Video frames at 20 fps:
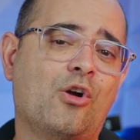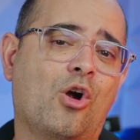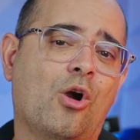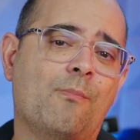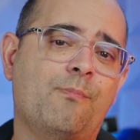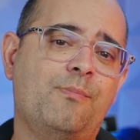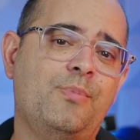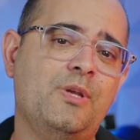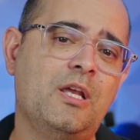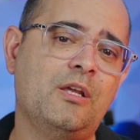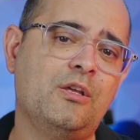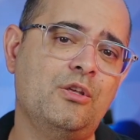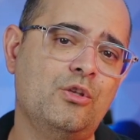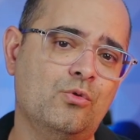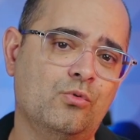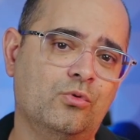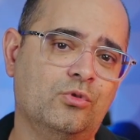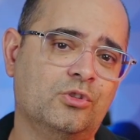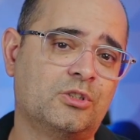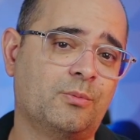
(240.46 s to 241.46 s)
and are being
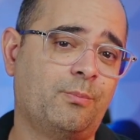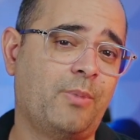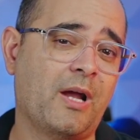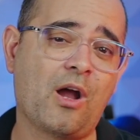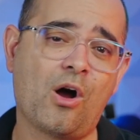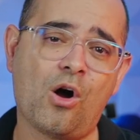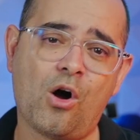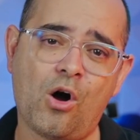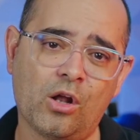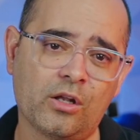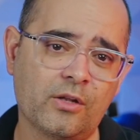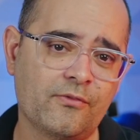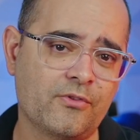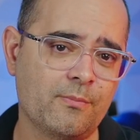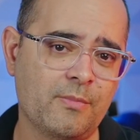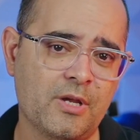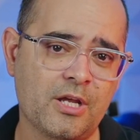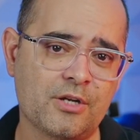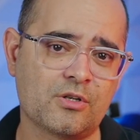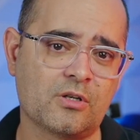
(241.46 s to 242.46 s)
used by all
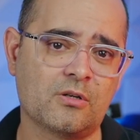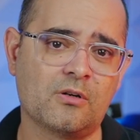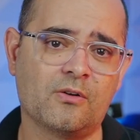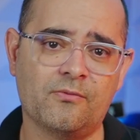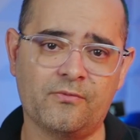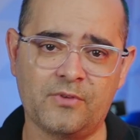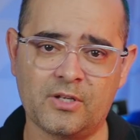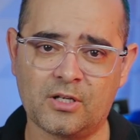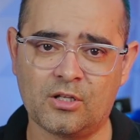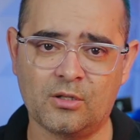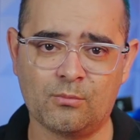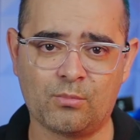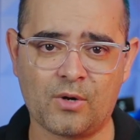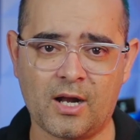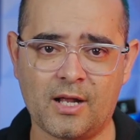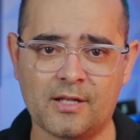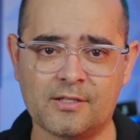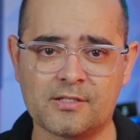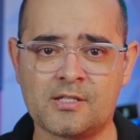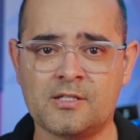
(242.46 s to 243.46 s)
of the major vehicle
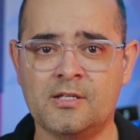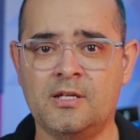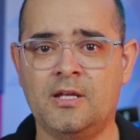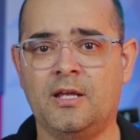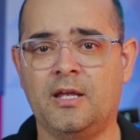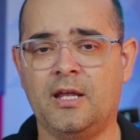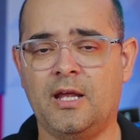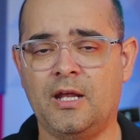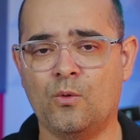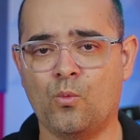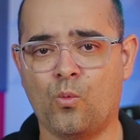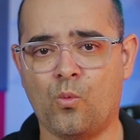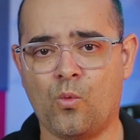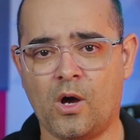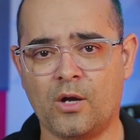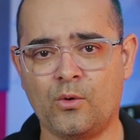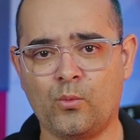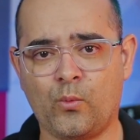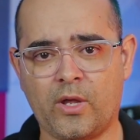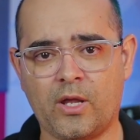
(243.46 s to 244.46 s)
brands in
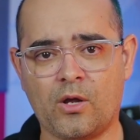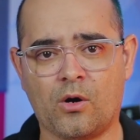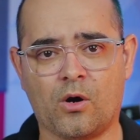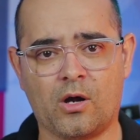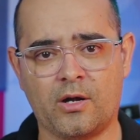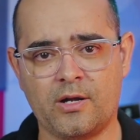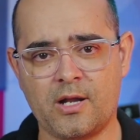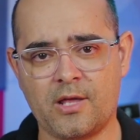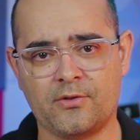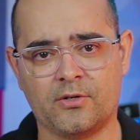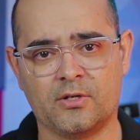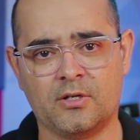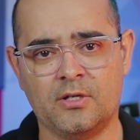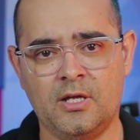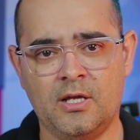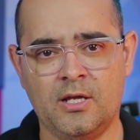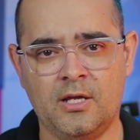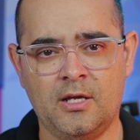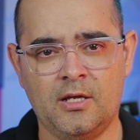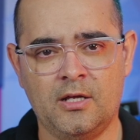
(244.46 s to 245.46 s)
one way or another.
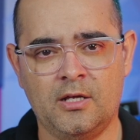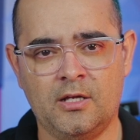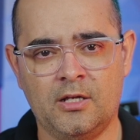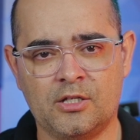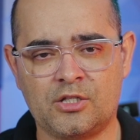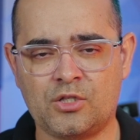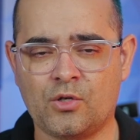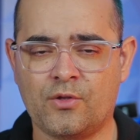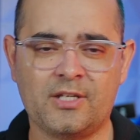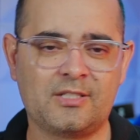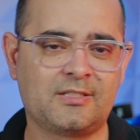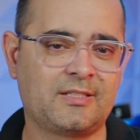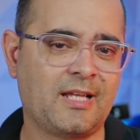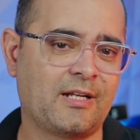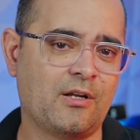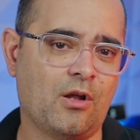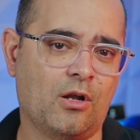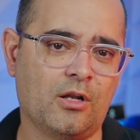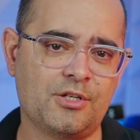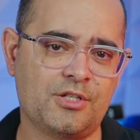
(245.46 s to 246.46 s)
So this
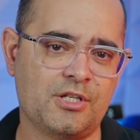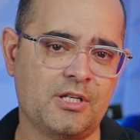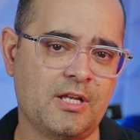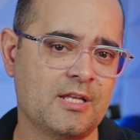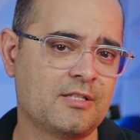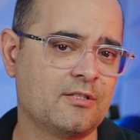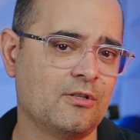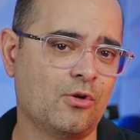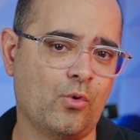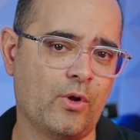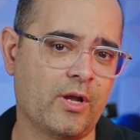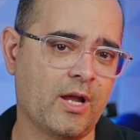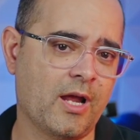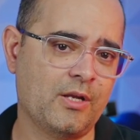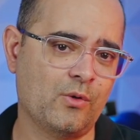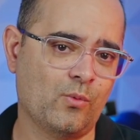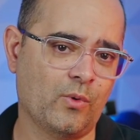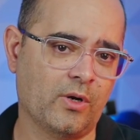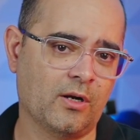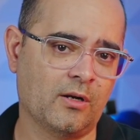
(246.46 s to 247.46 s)
technology isn't
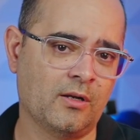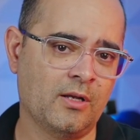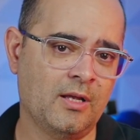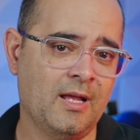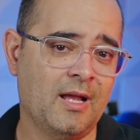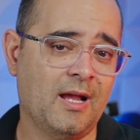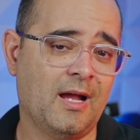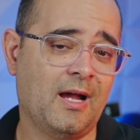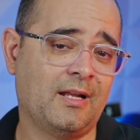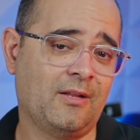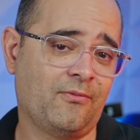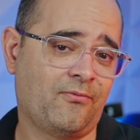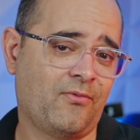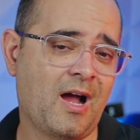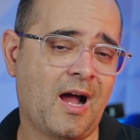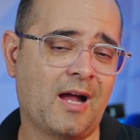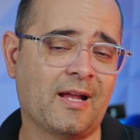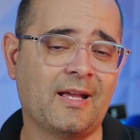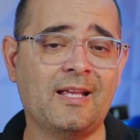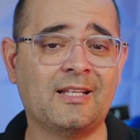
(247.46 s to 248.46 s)
going anywhere, and in
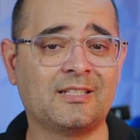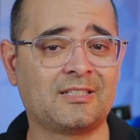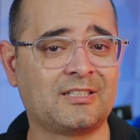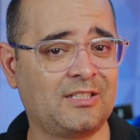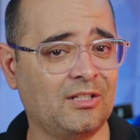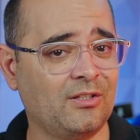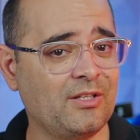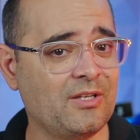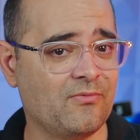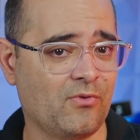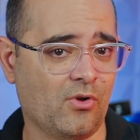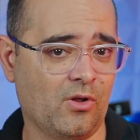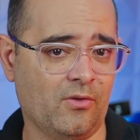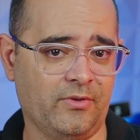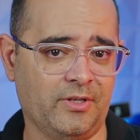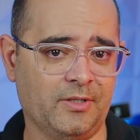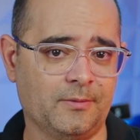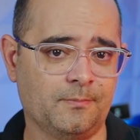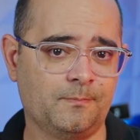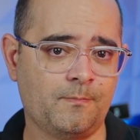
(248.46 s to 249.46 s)
fact, it's still
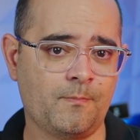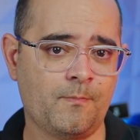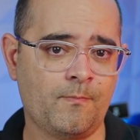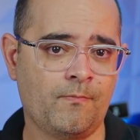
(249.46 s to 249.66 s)
evolving.